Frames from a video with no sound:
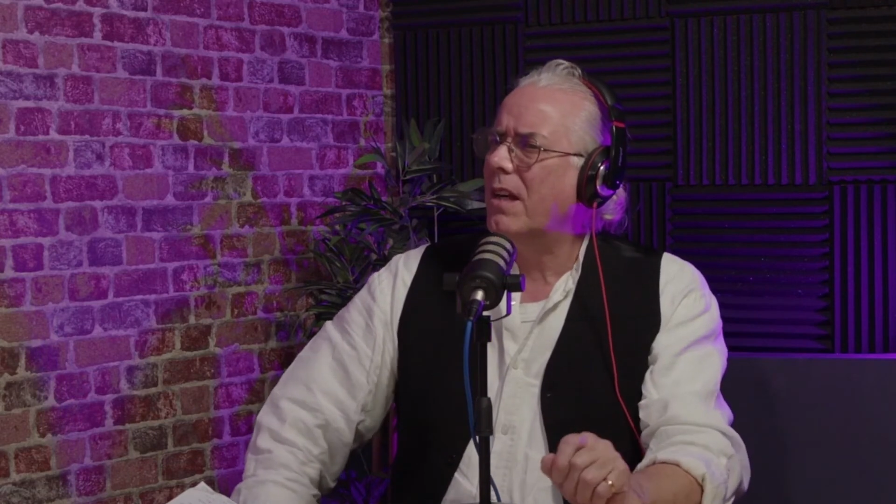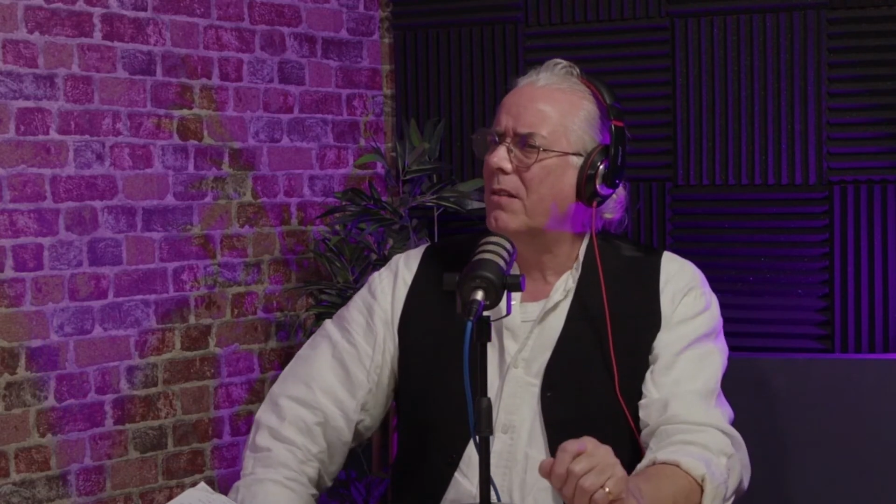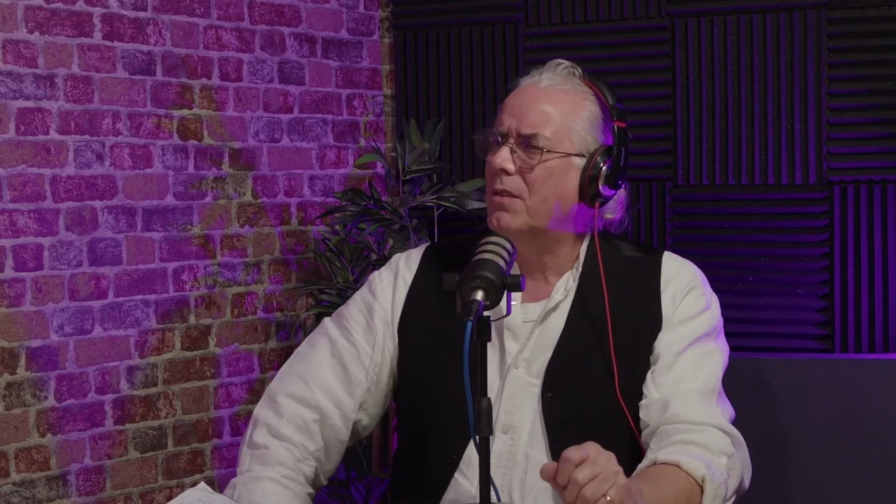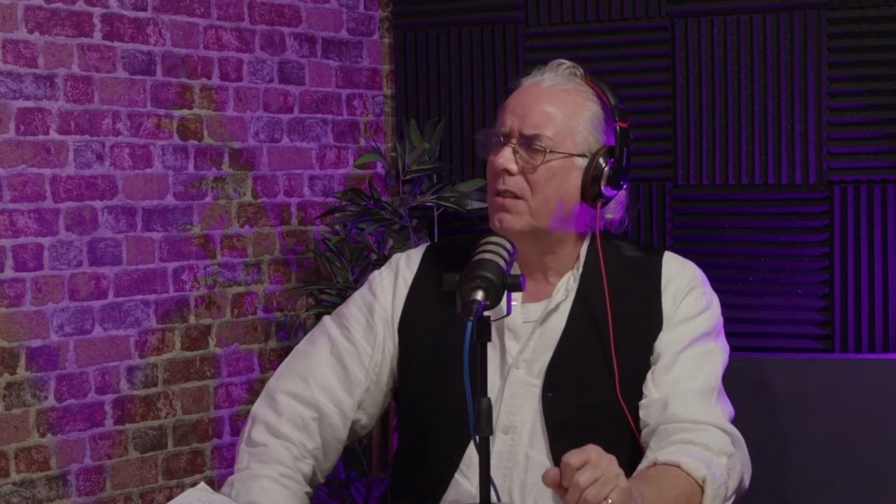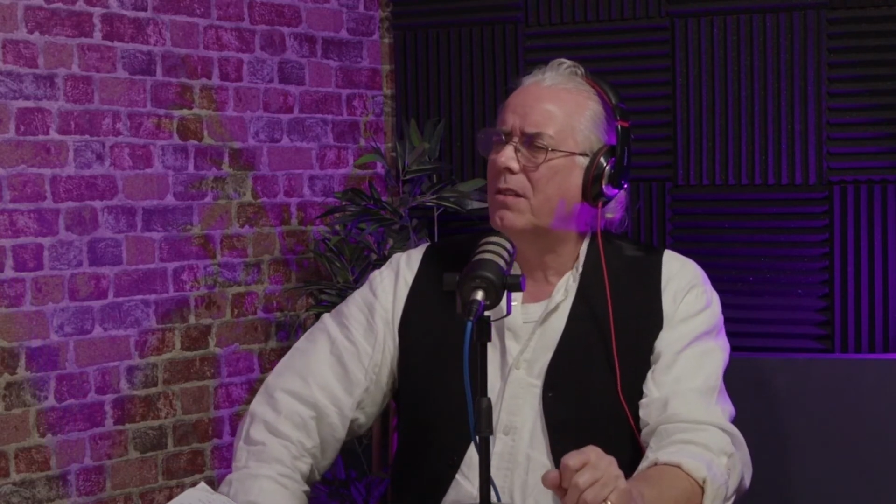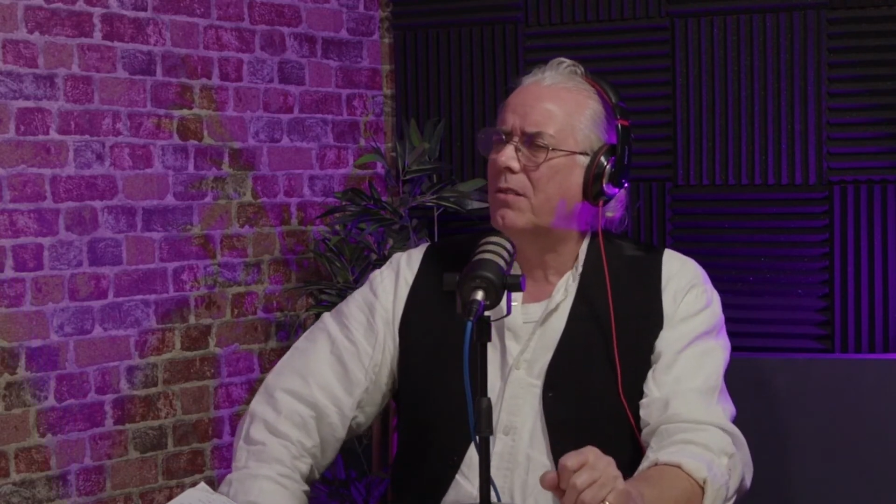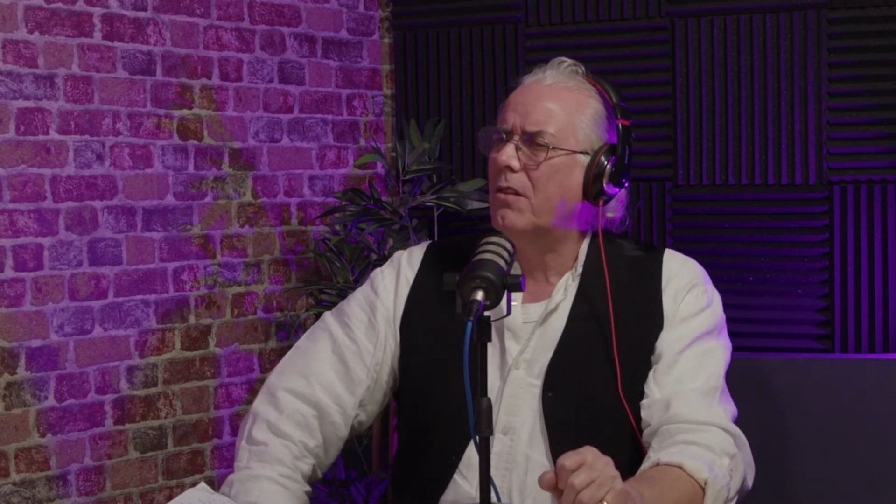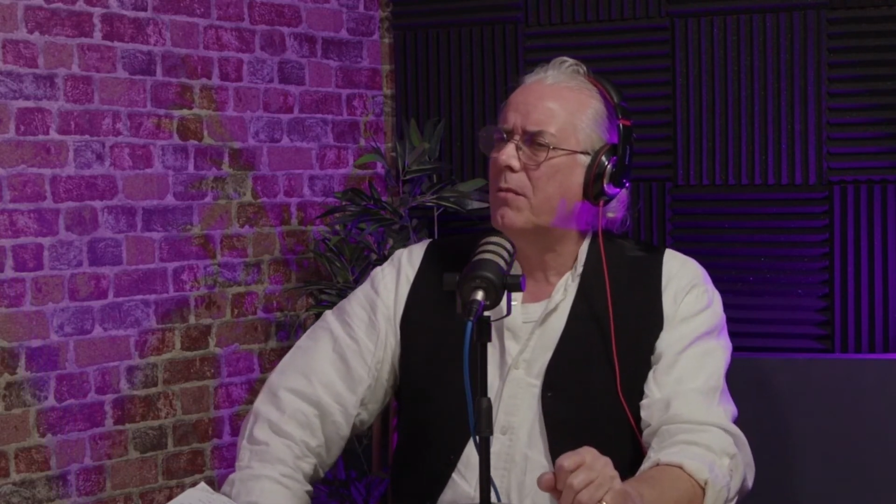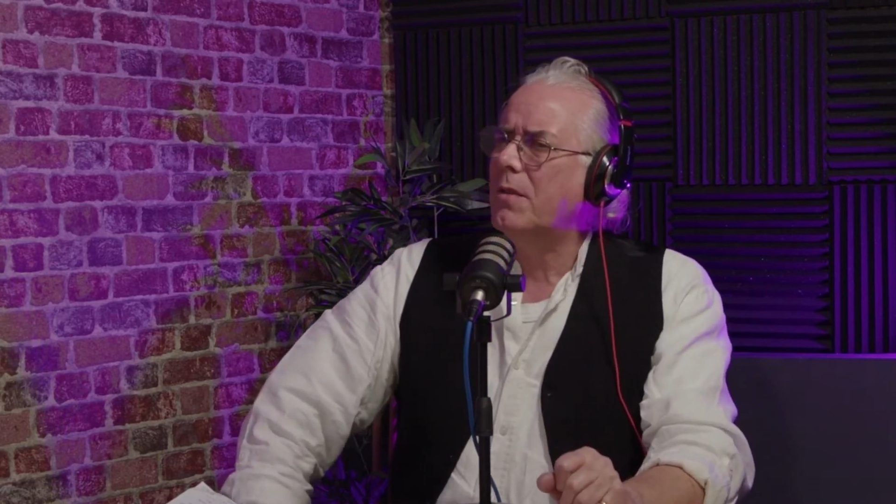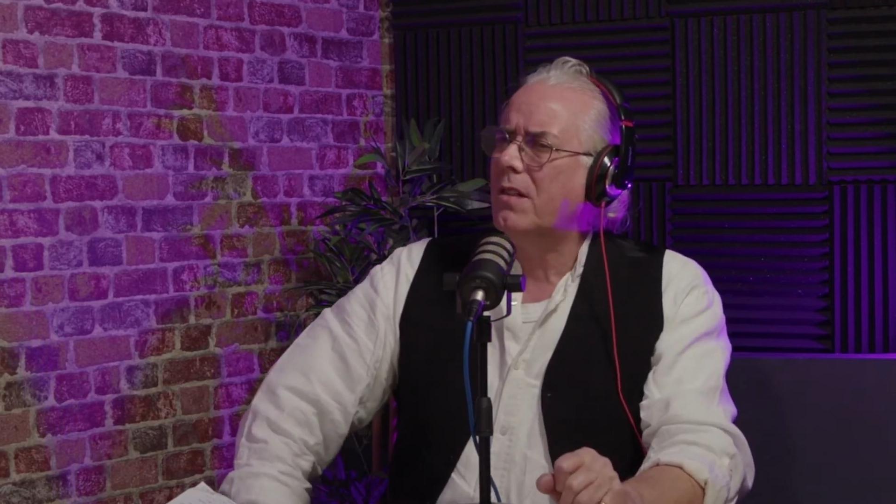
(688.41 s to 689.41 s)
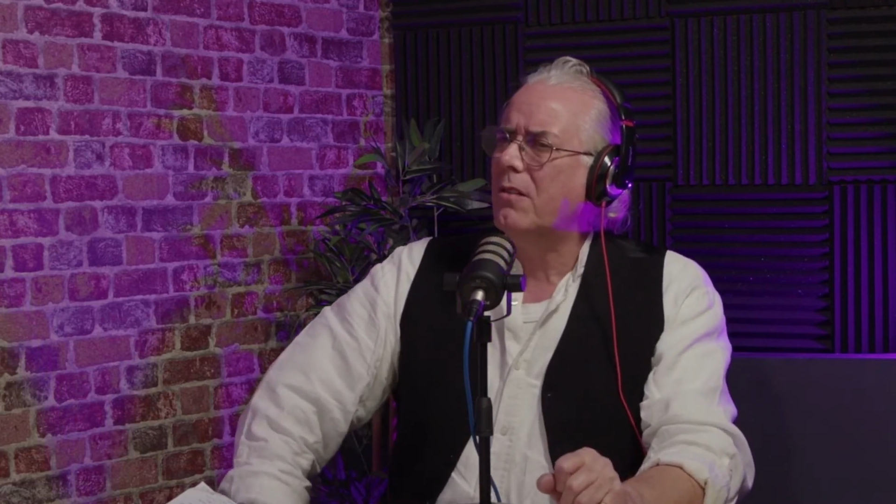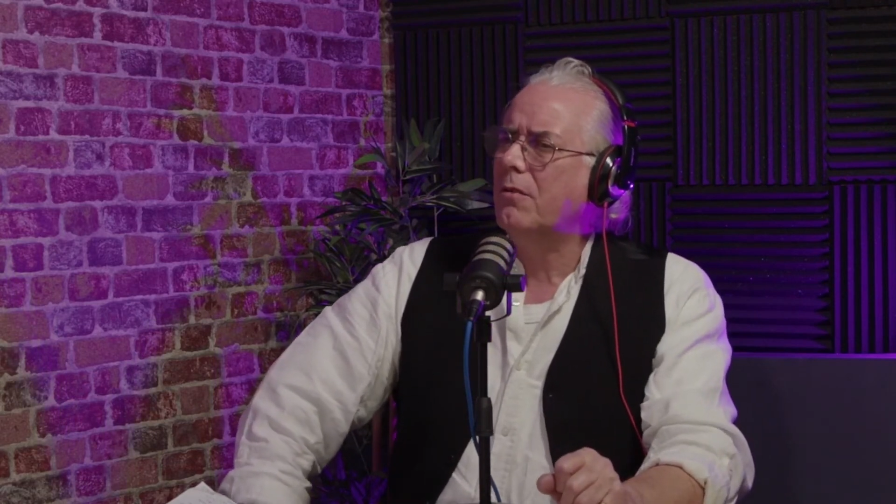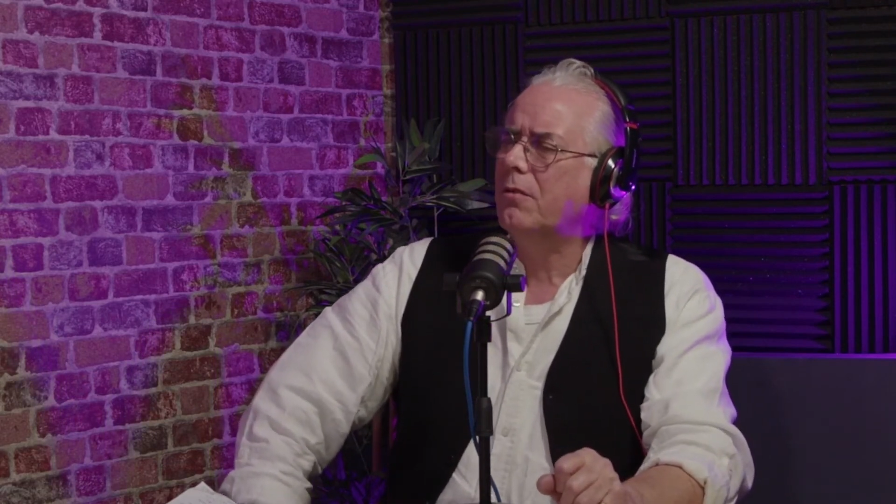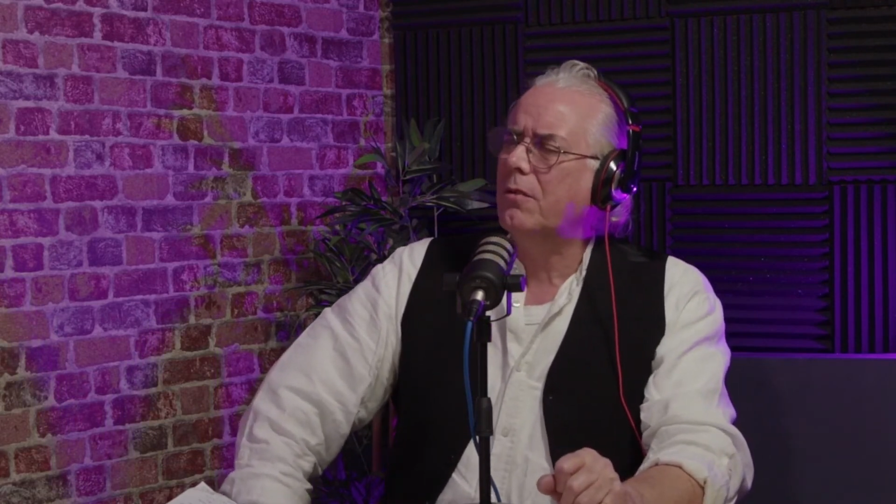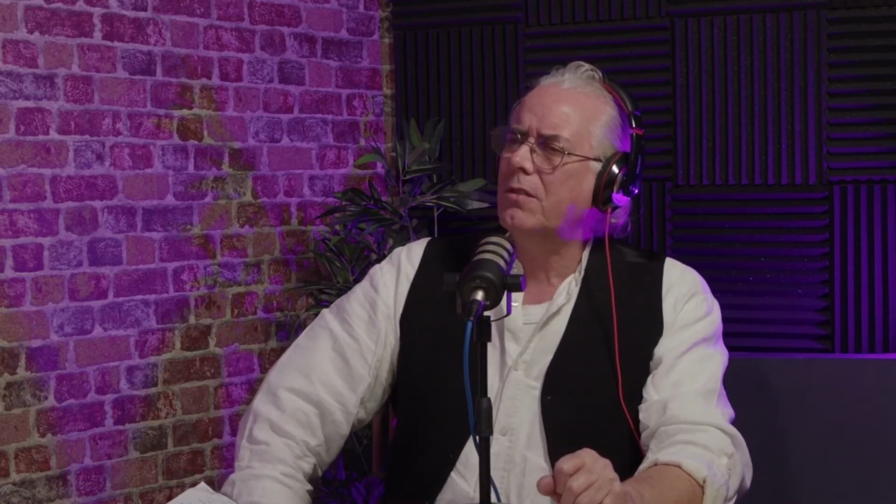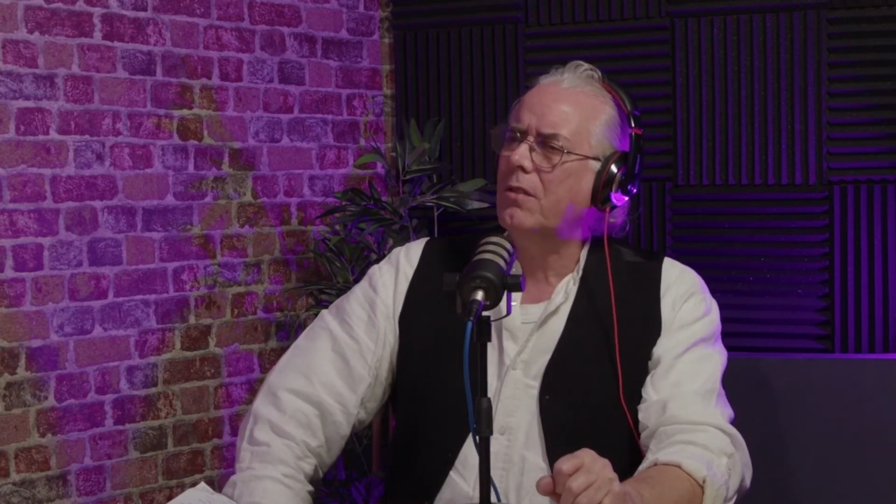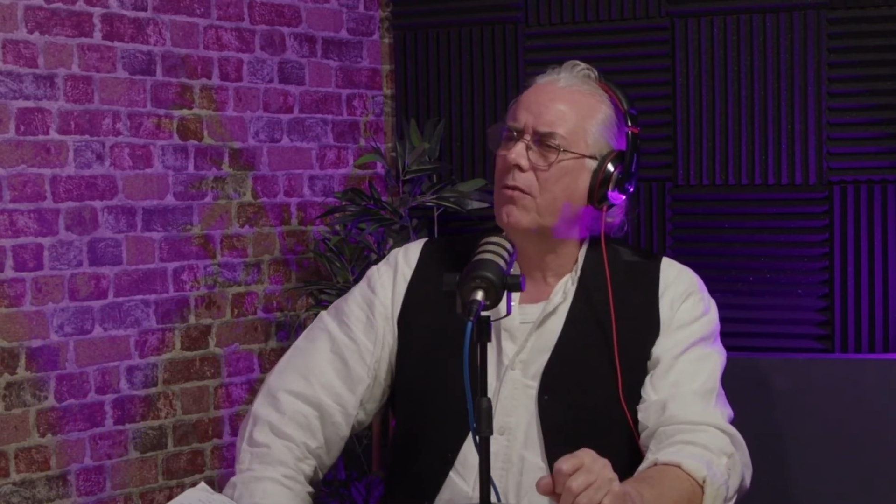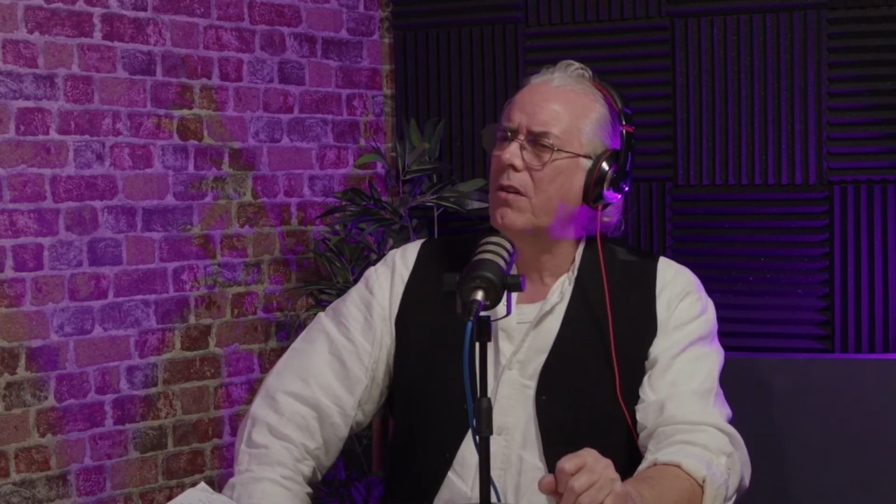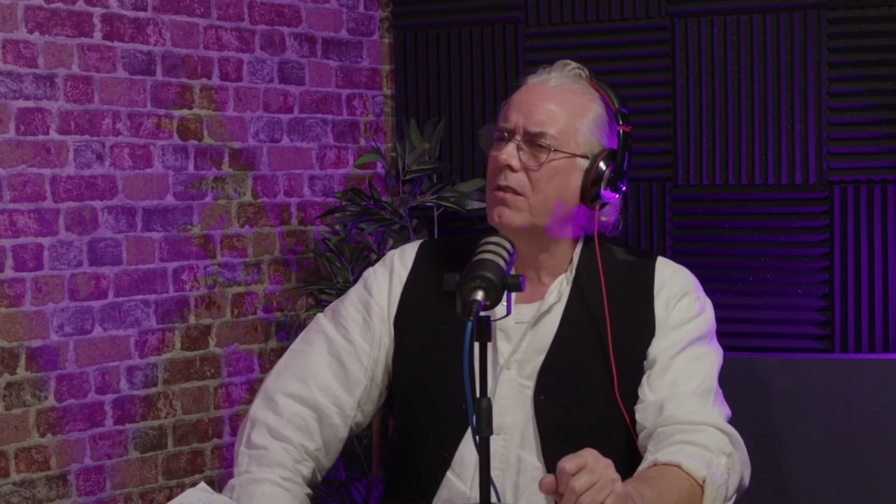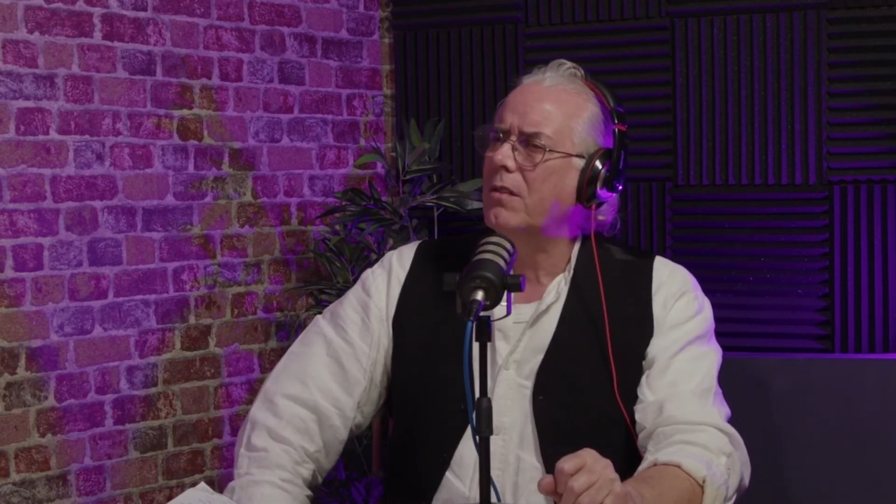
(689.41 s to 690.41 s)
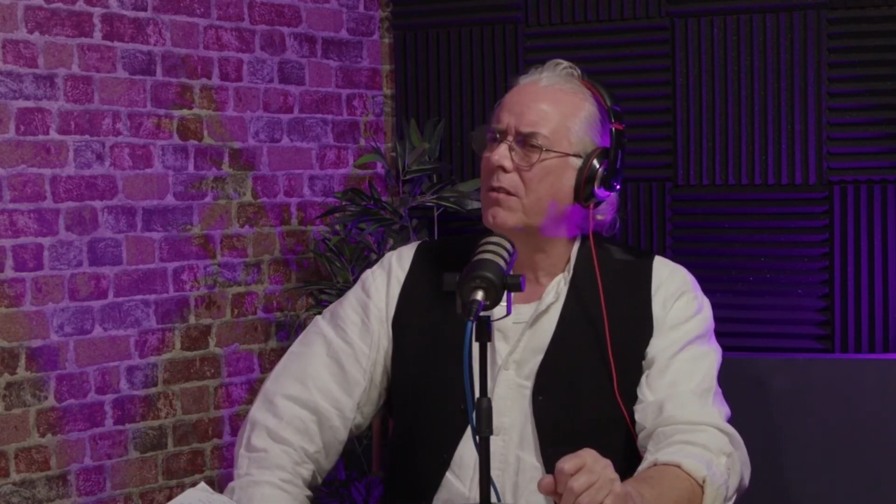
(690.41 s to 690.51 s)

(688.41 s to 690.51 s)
How would you describe yourself as a writer?